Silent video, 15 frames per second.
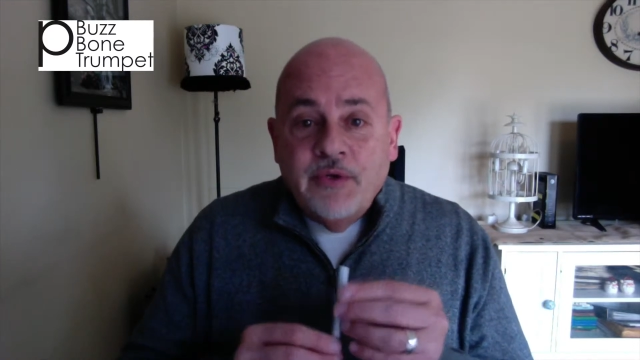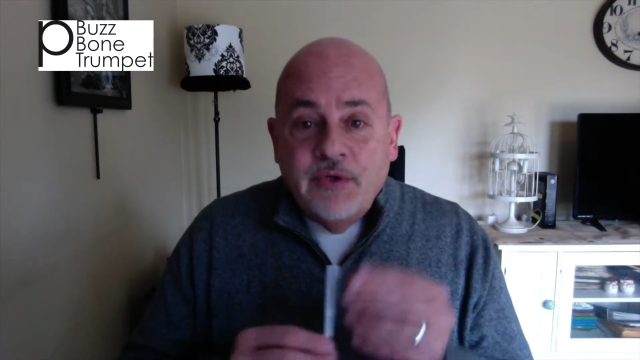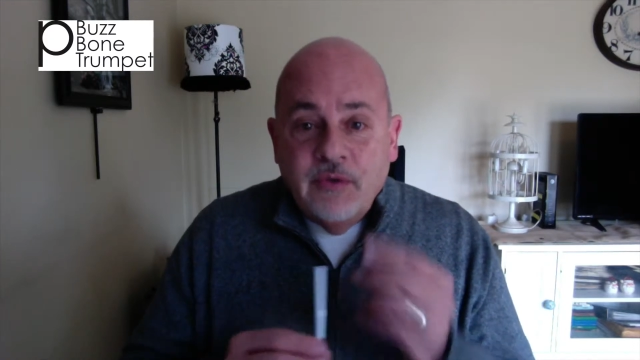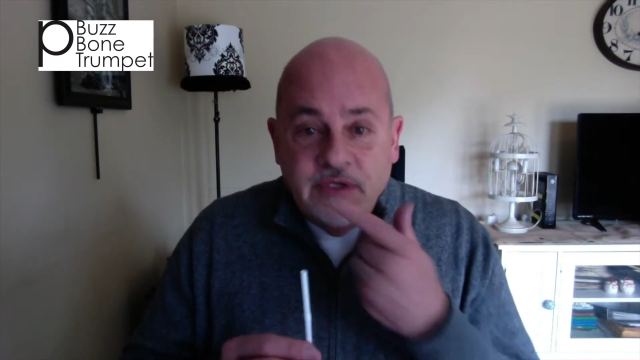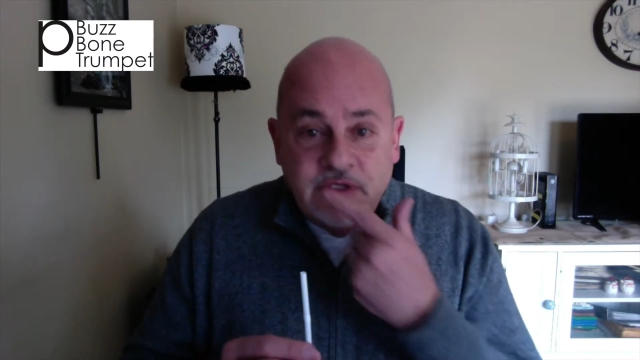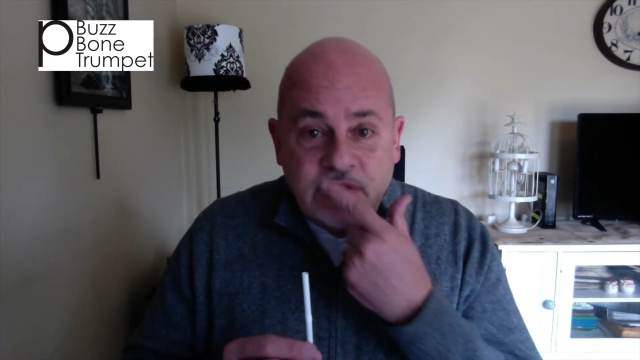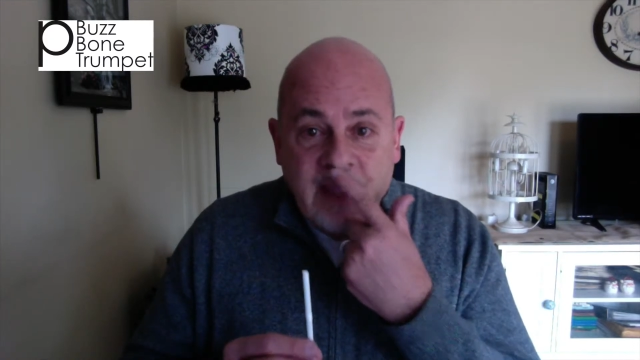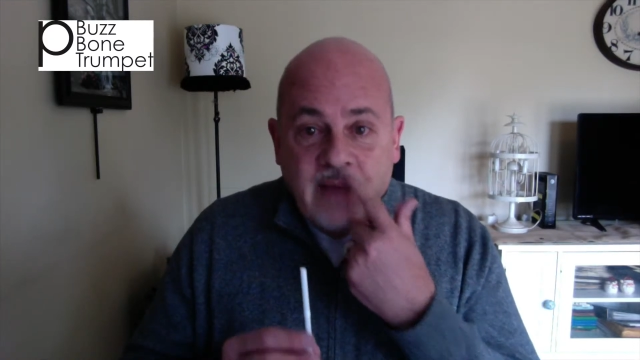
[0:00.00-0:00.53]
to
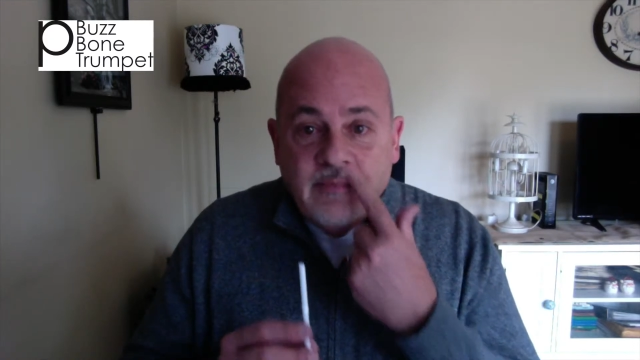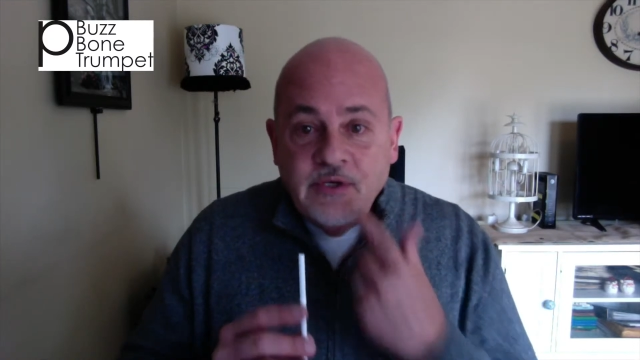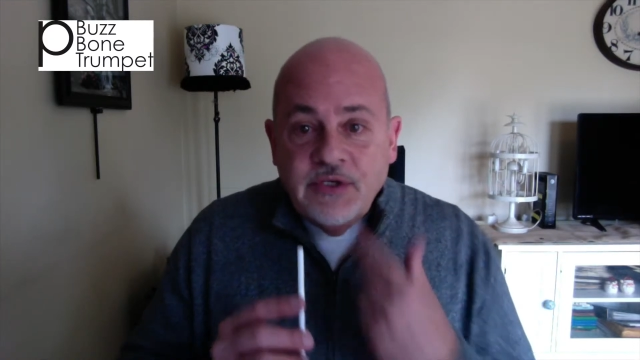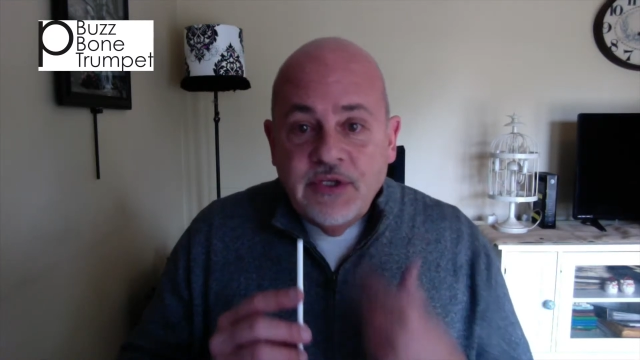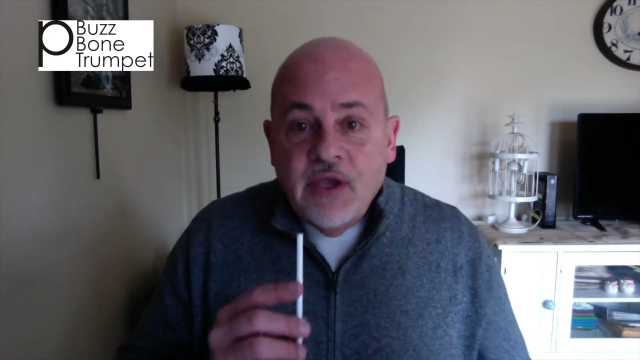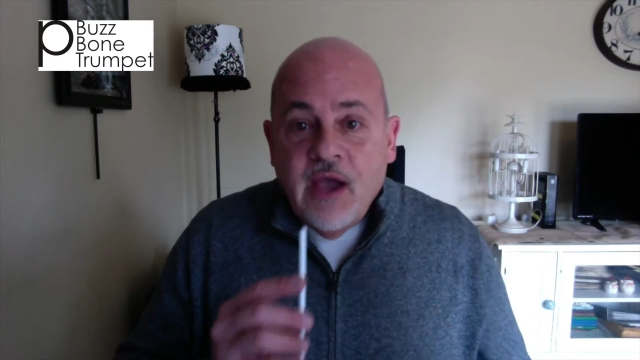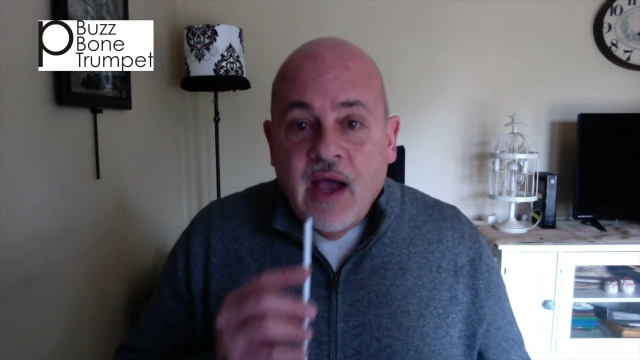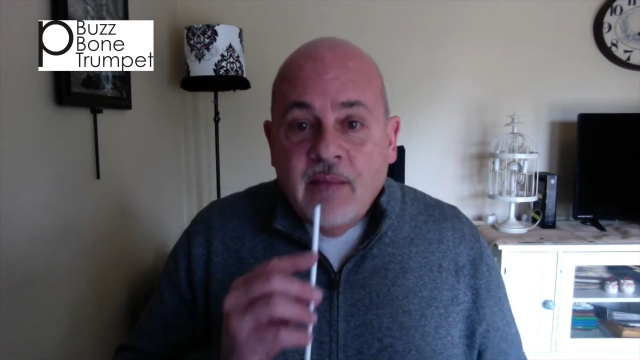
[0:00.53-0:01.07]
establish
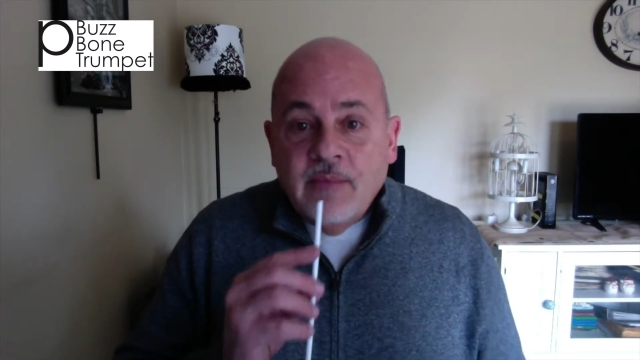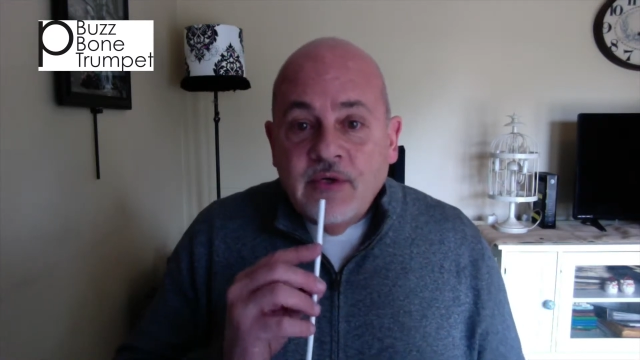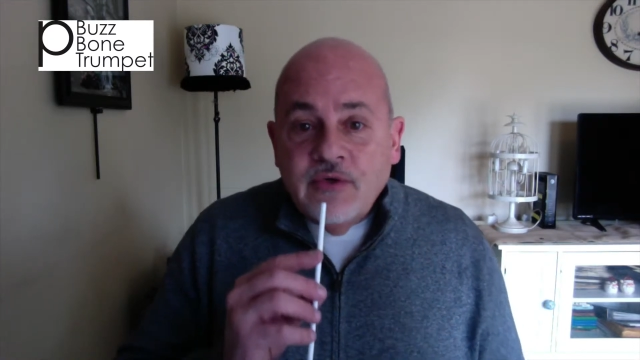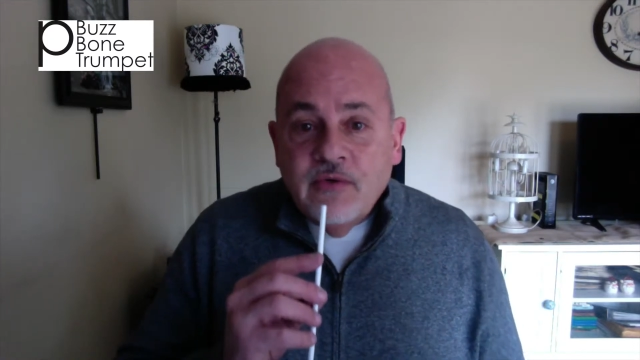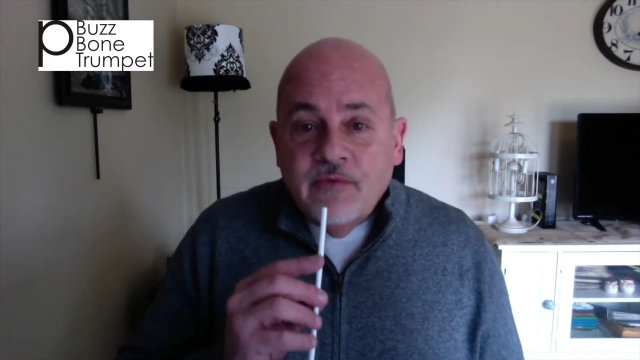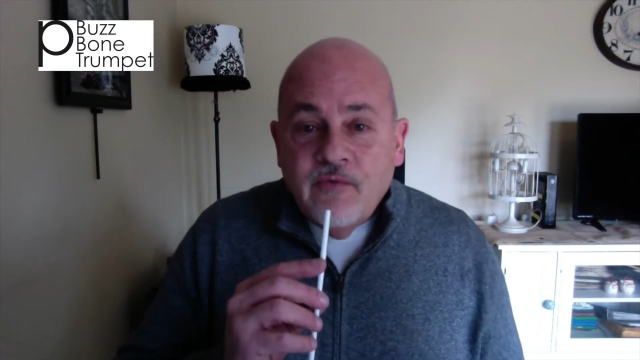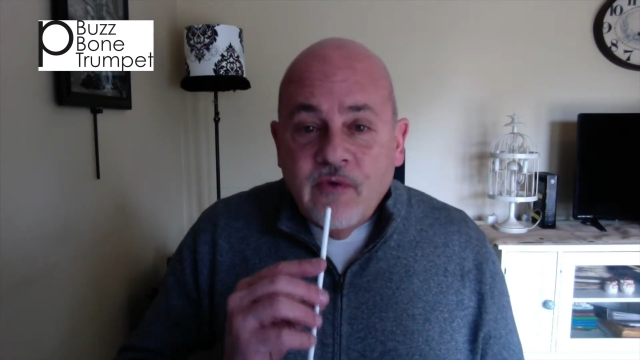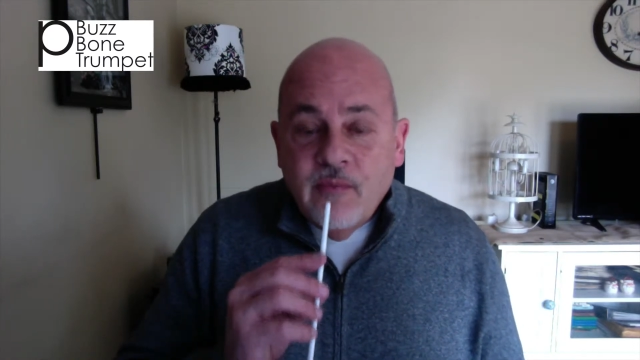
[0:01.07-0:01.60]
the
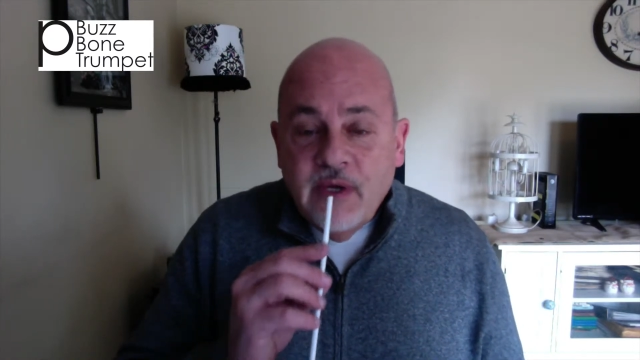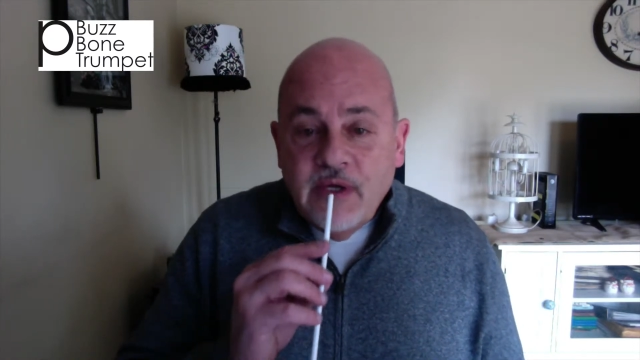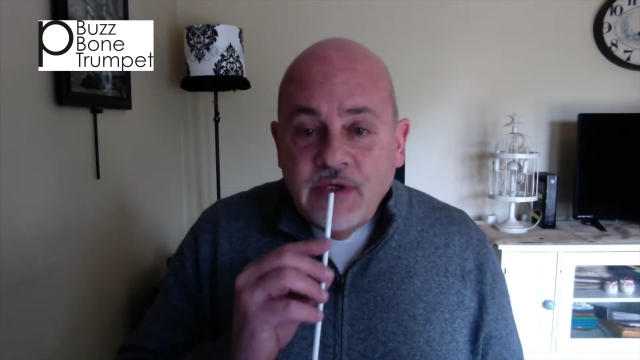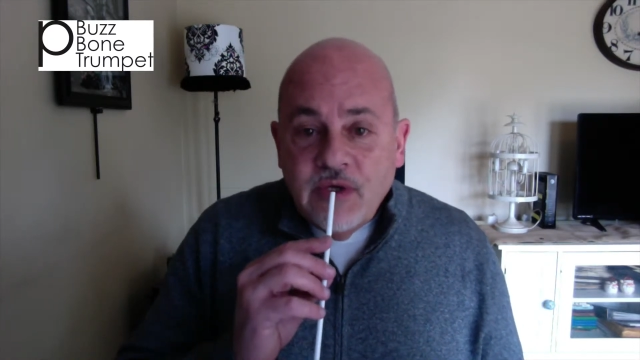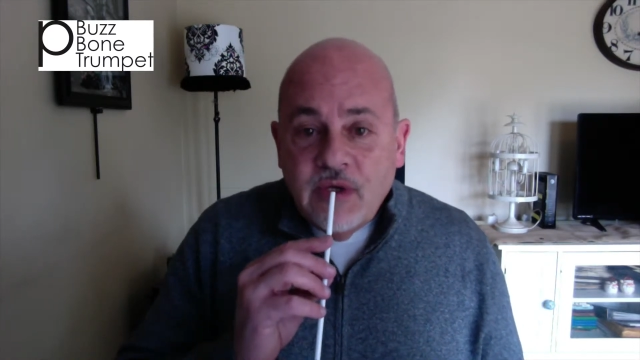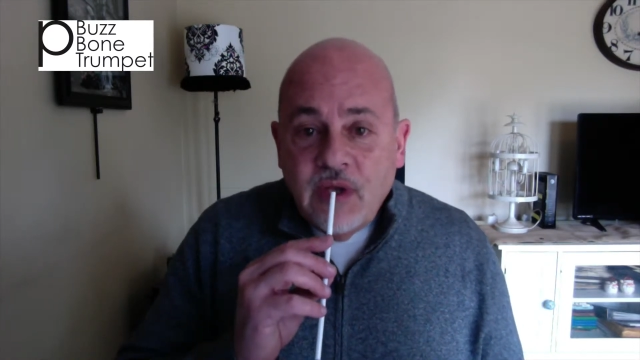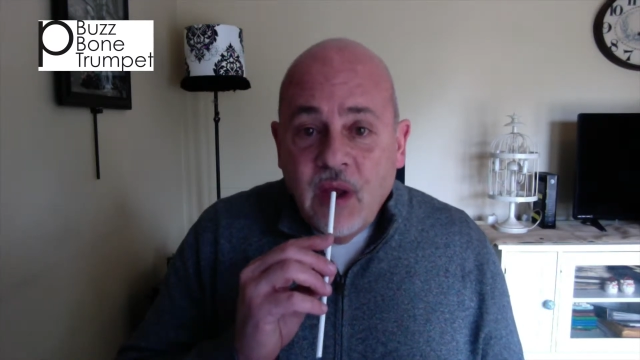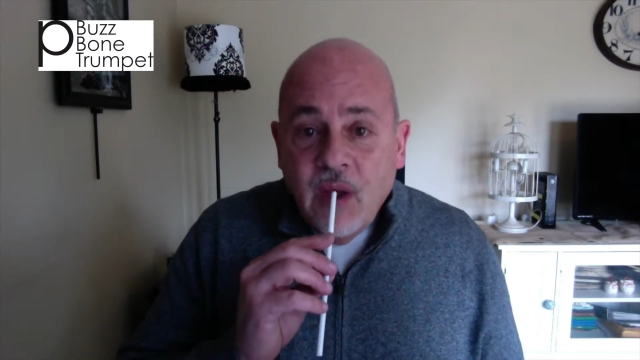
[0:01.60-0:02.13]
embouchure
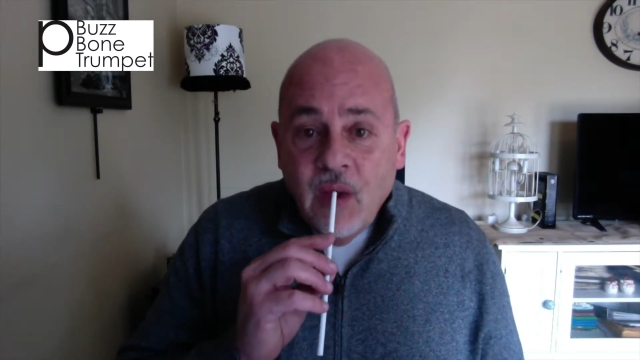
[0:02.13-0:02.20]
formation